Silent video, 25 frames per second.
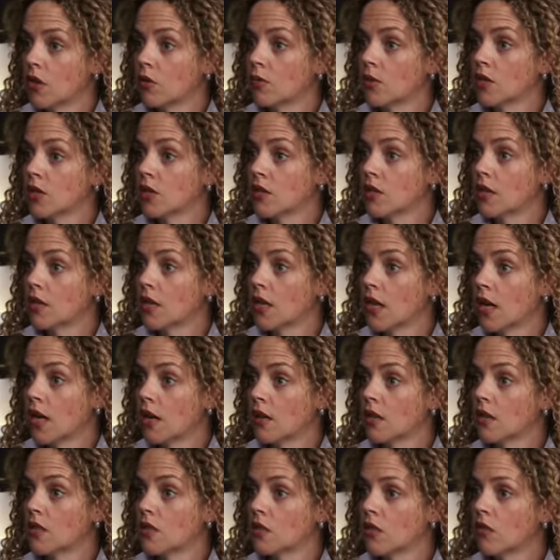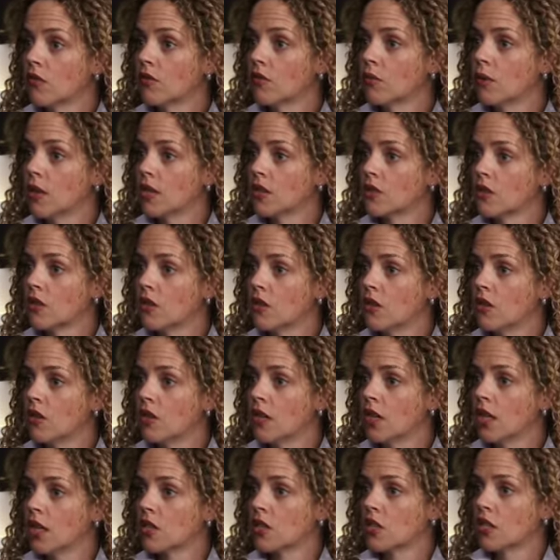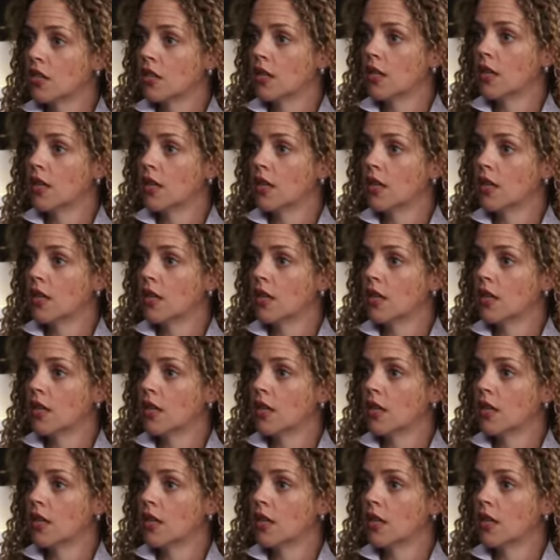which is an accounting software, so that you can actually,